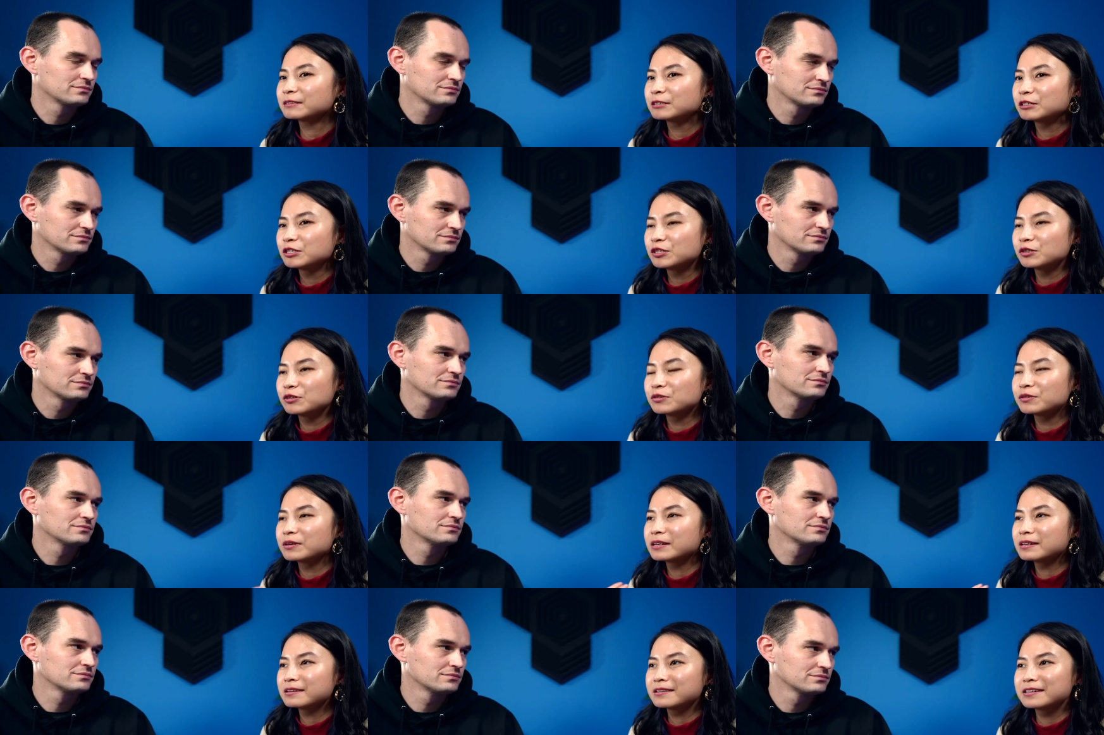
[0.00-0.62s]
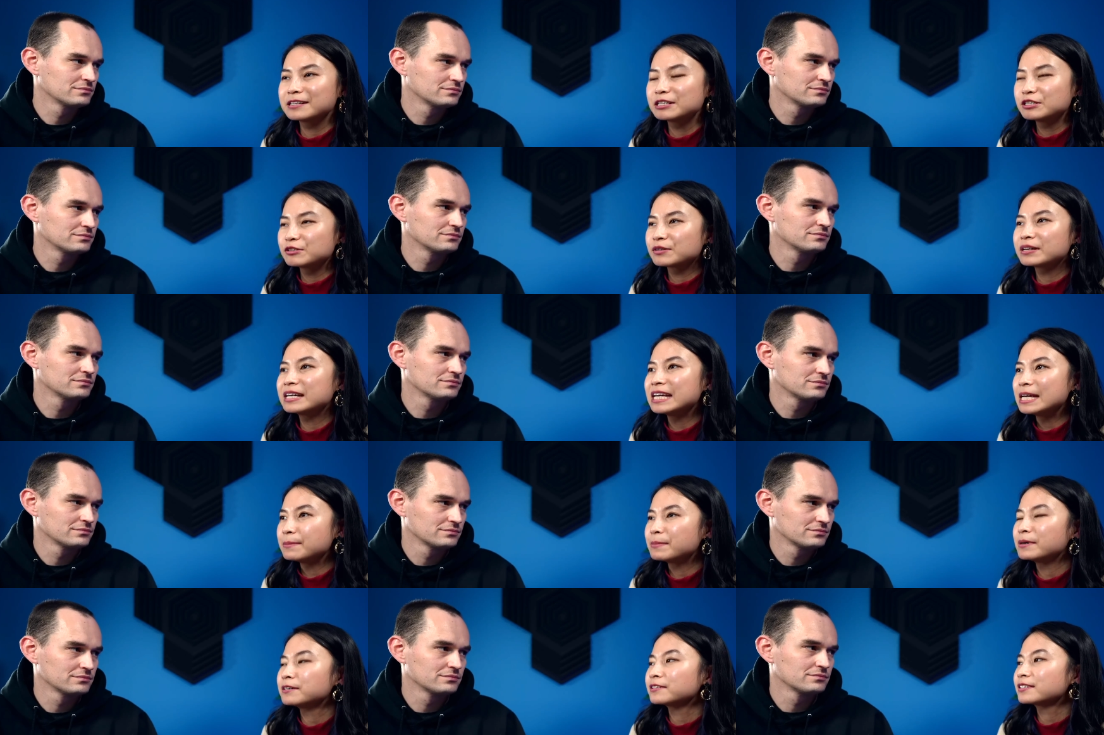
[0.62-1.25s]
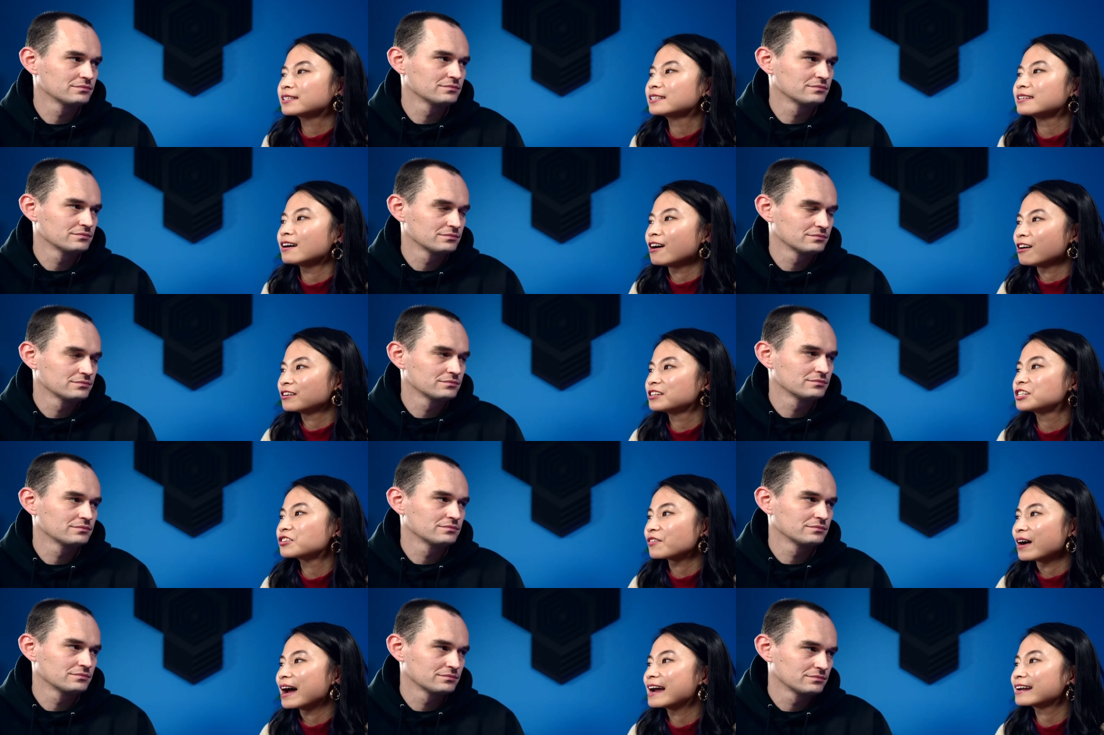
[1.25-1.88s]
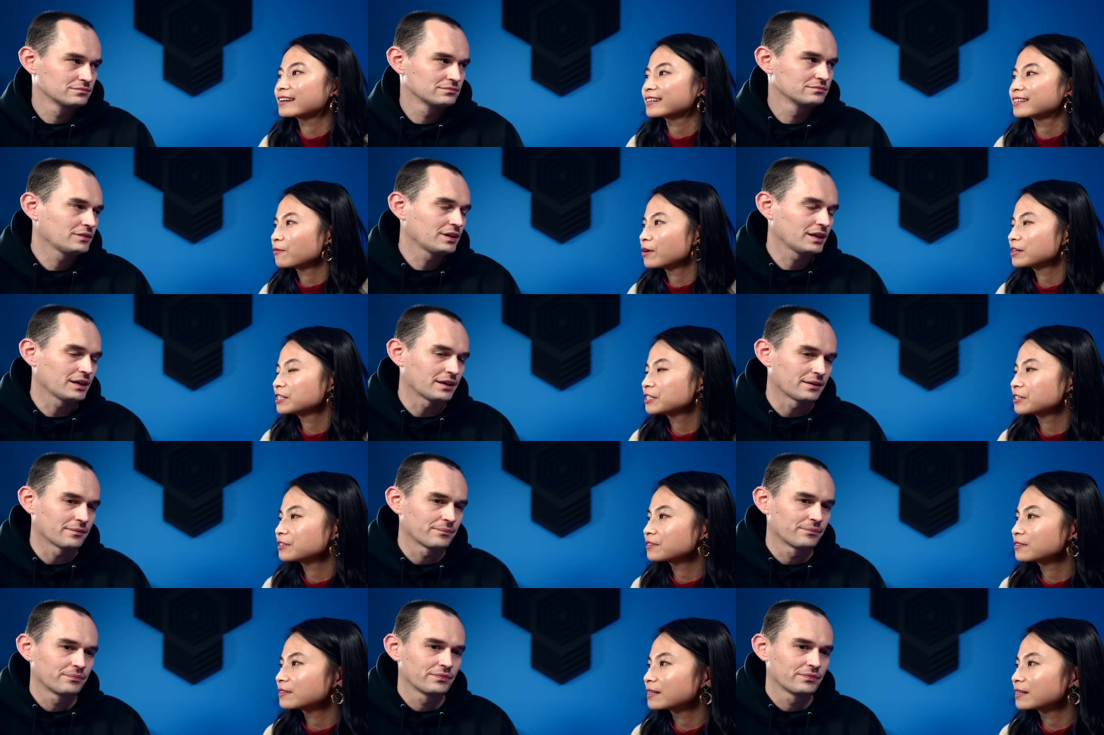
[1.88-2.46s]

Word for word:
Speaker 1: to to keep us on track? What yeah. do you